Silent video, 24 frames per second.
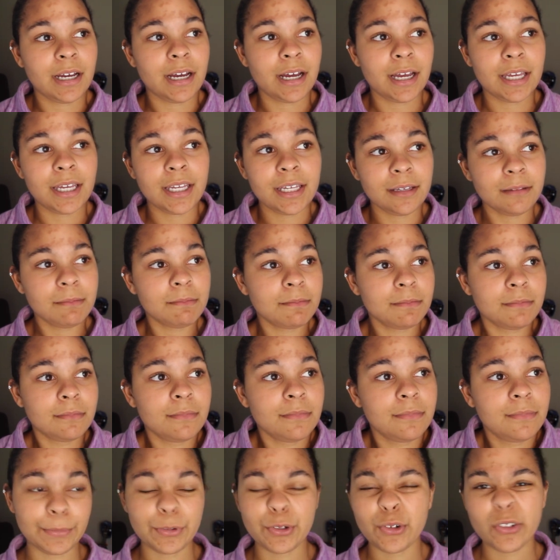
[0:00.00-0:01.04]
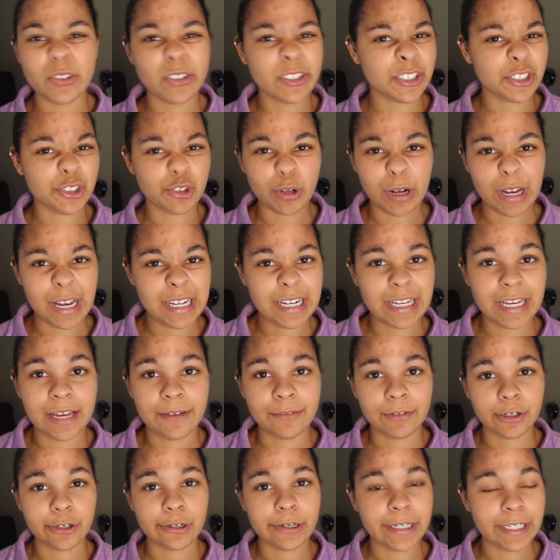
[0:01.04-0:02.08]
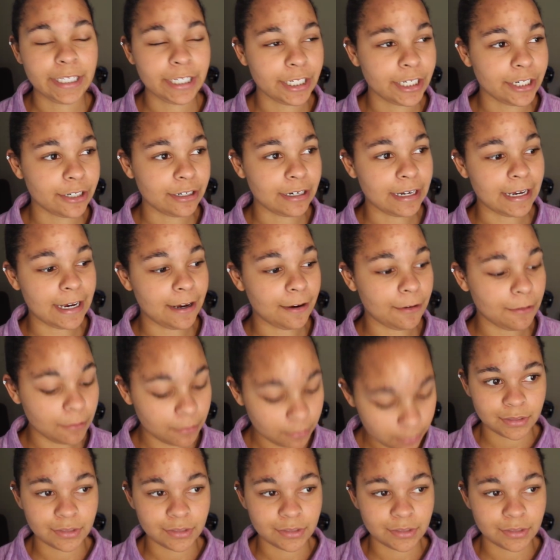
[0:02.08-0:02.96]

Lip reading: I'm going to try to have a great year now.